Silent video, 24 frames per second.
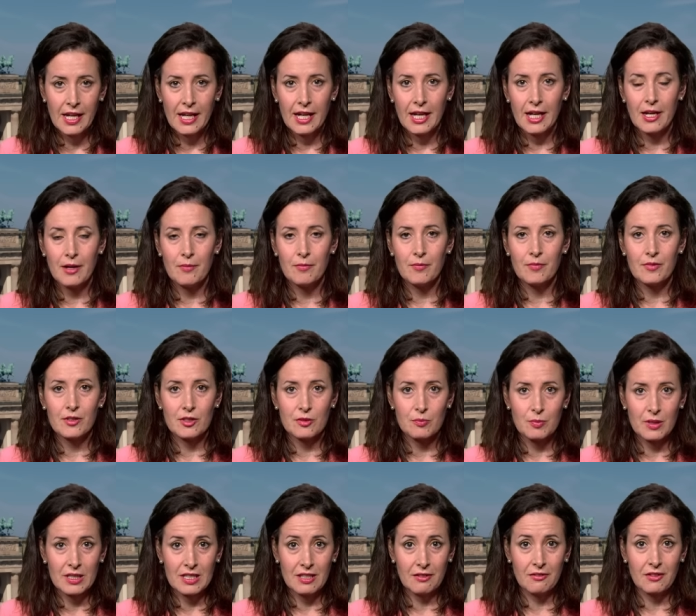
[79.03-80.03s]
Um,
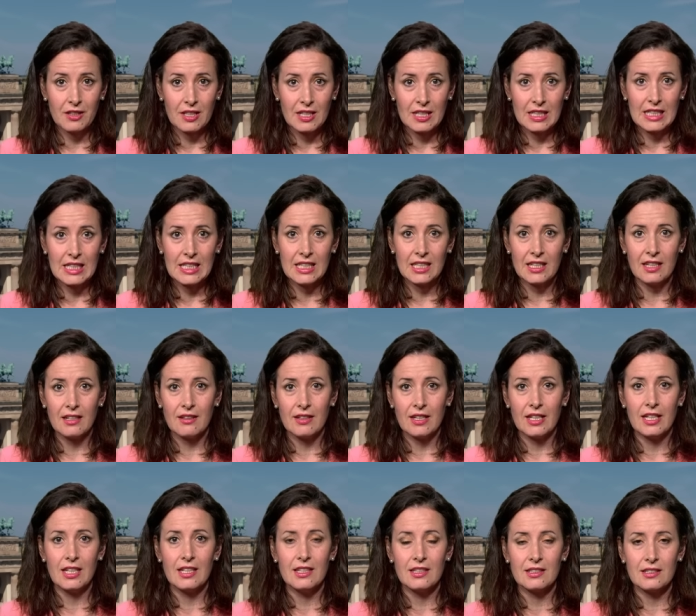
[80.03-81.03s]
specifically,
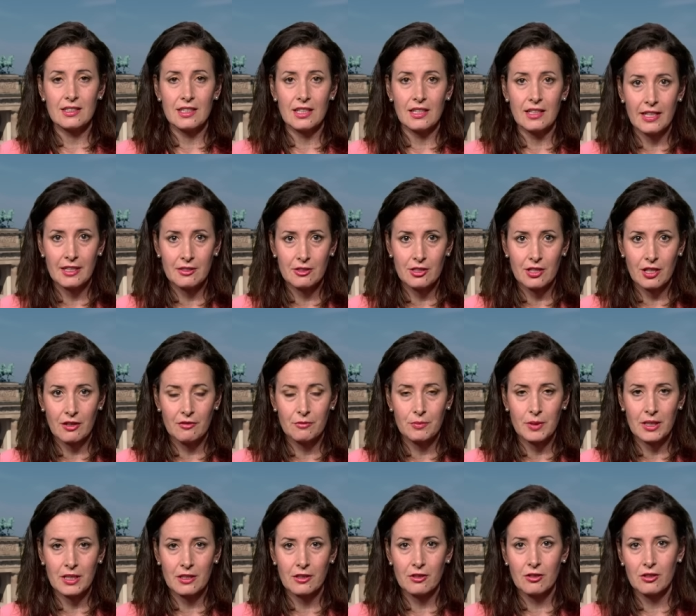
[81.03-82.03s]
he is alleged to have
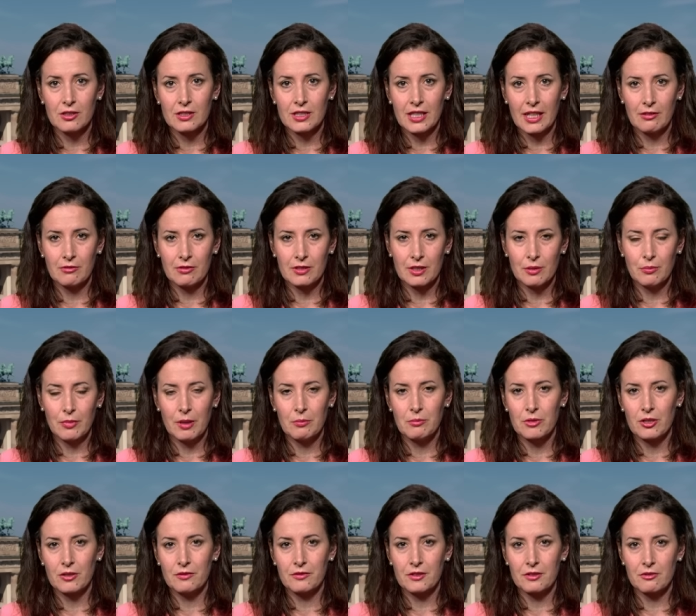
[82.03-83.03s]
been in contact with a
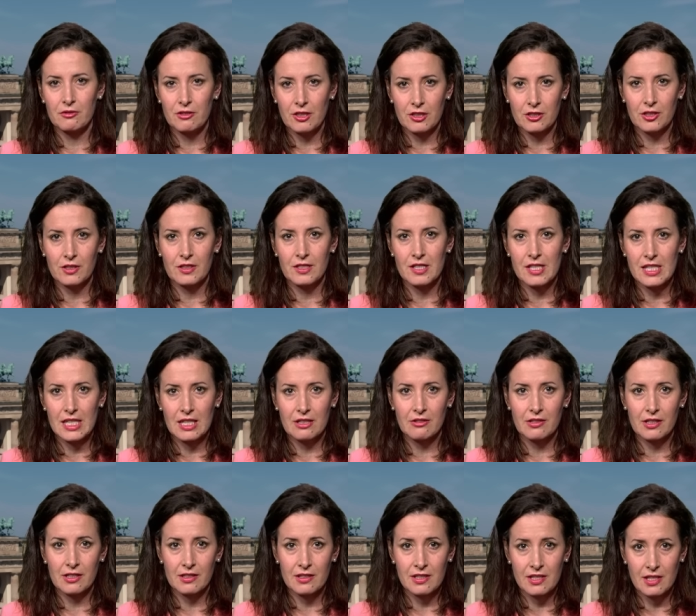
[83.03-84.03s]
member of the Russian
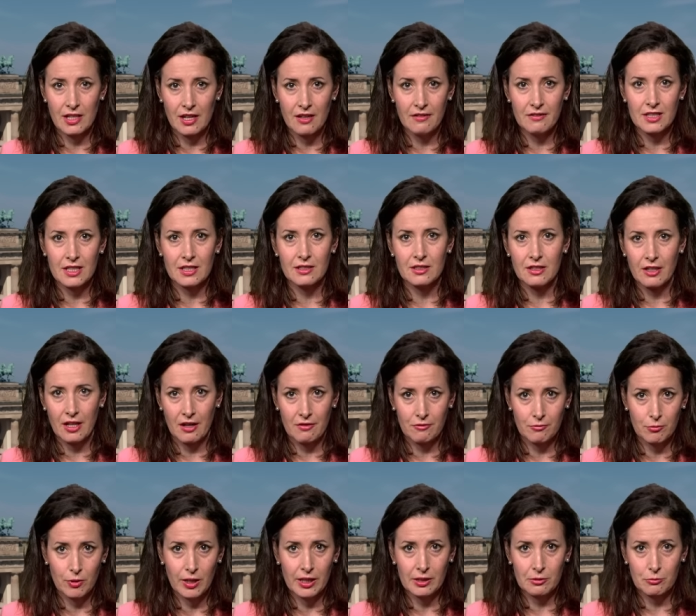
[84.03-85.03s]
Secret Service and to
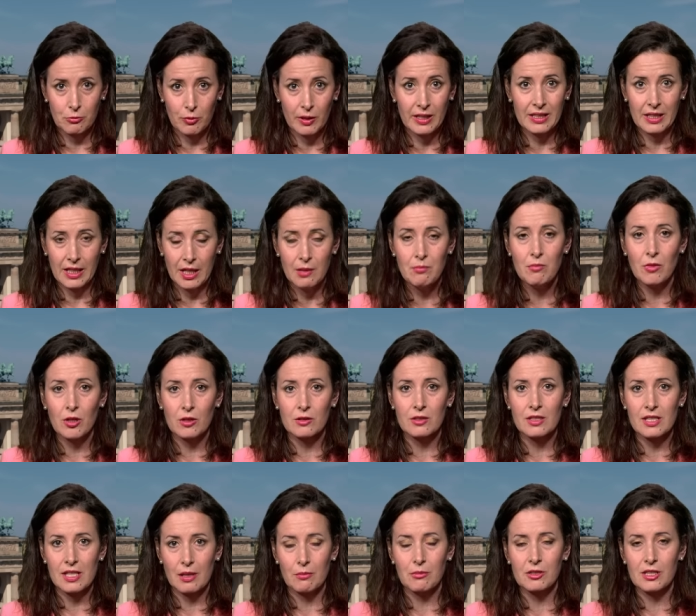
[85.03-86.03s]
have worked with him on
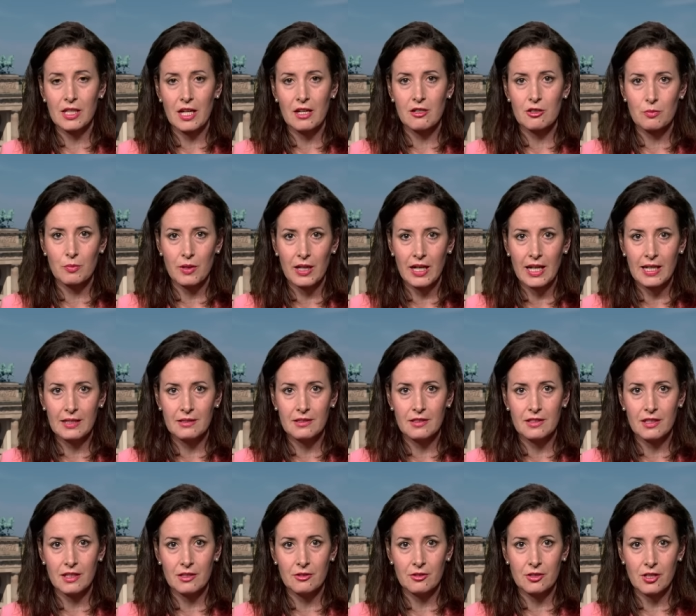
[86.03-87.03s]
sabotage
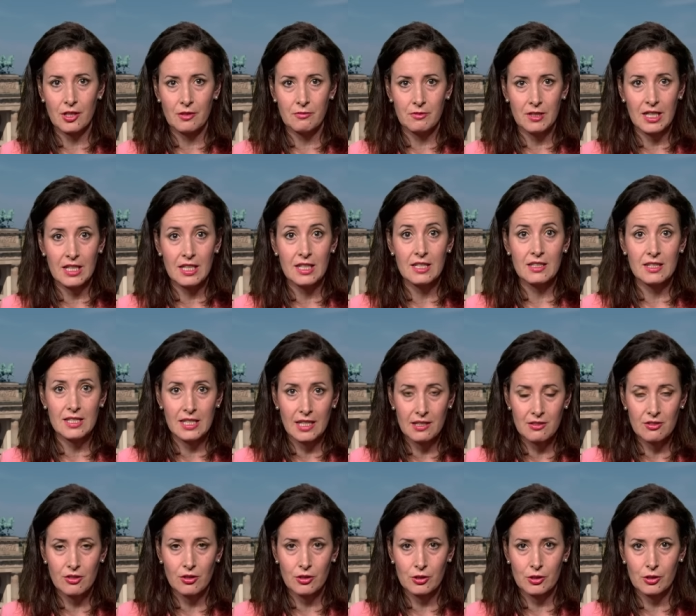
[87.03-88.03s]
plans in Germany
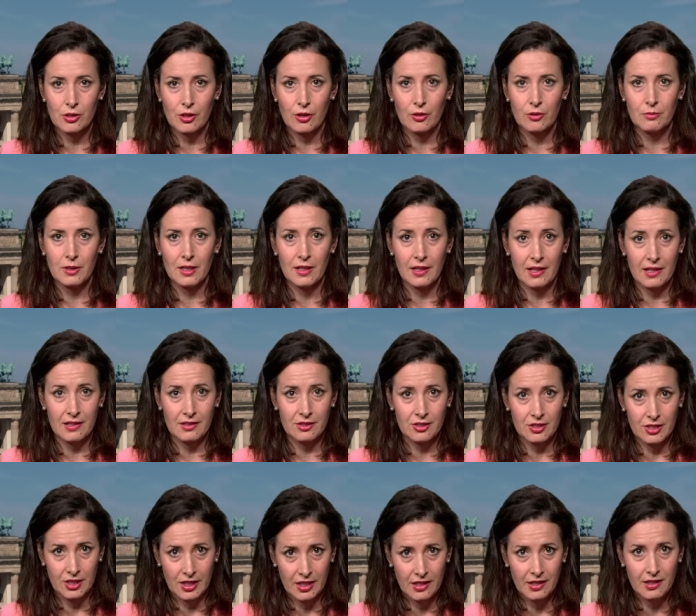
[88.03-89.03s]
since October
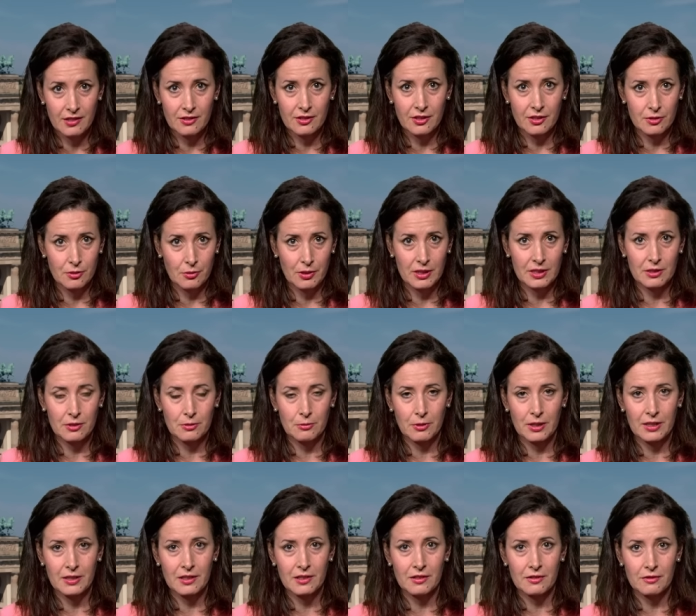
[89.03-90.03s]
last year, so
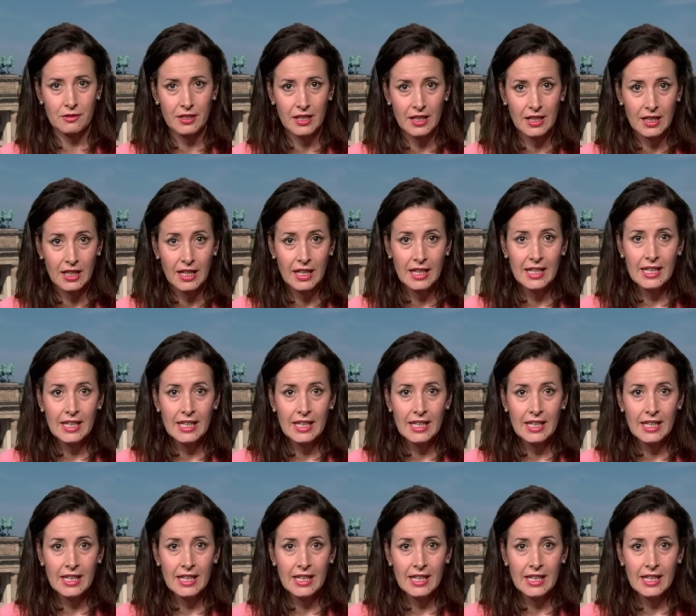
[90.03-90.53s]
2023.